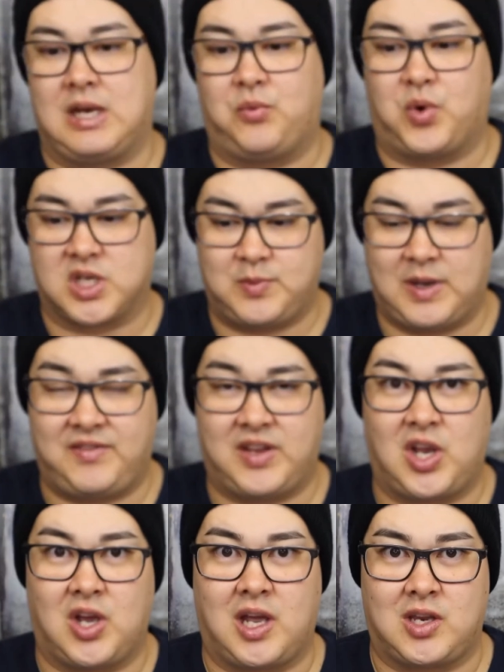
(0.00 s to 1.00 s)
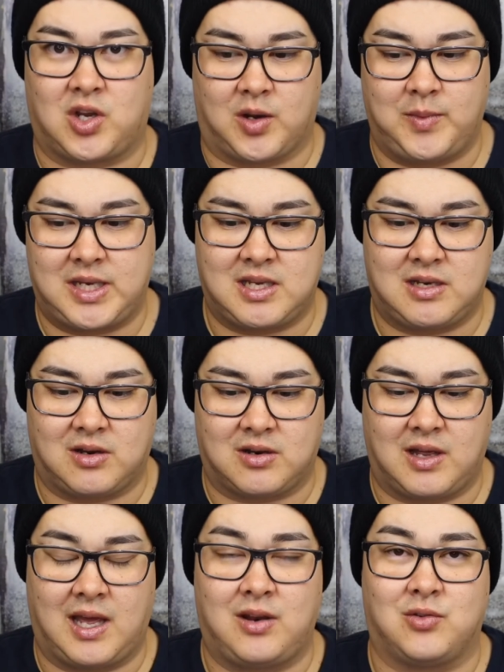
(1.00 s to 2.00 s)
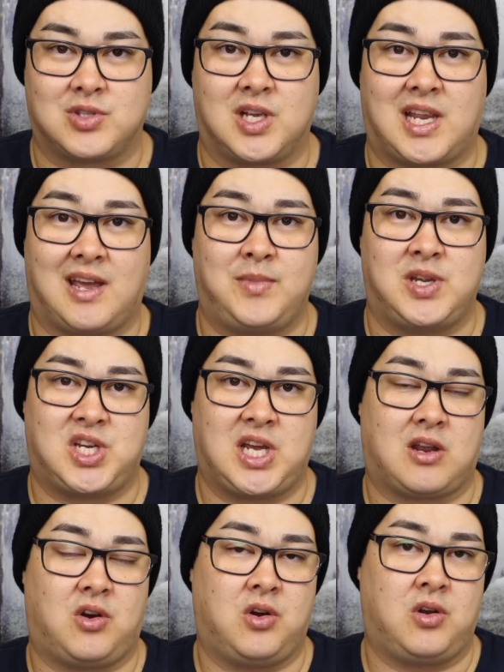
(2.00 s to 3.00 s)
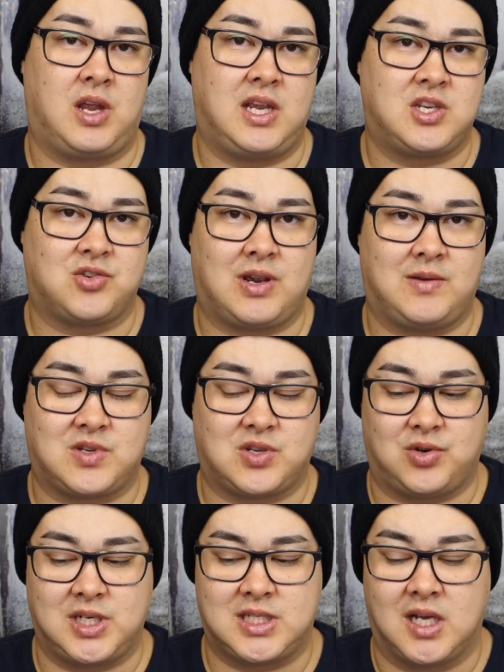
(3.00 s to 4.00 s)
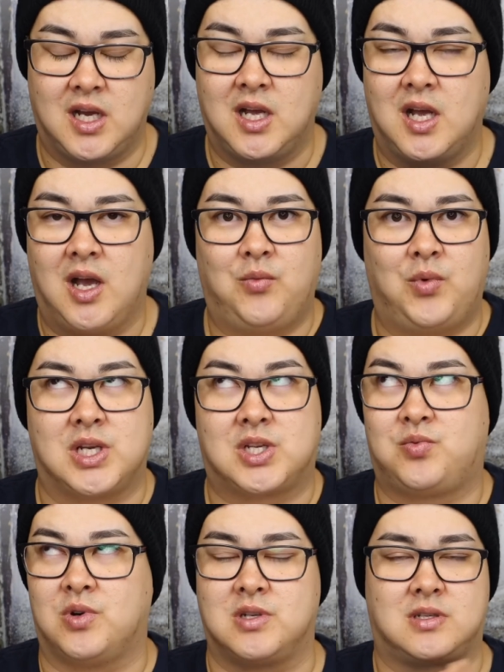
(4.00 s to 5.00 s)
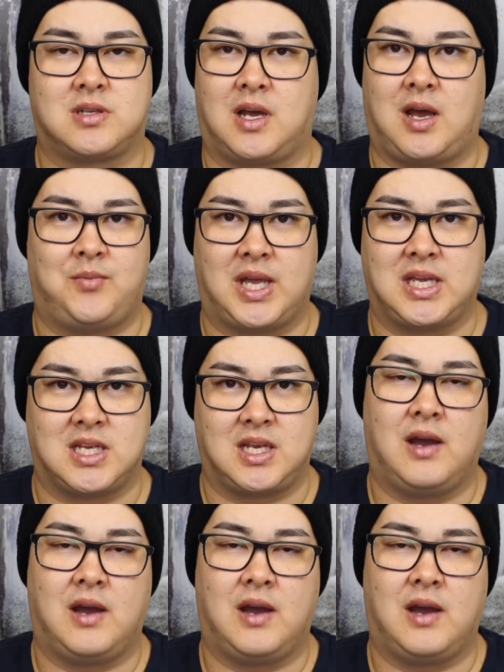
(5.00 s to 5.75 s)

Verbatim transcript: watched my video and commented on it and also gave me a shout out on Instagram stories, which was amazing.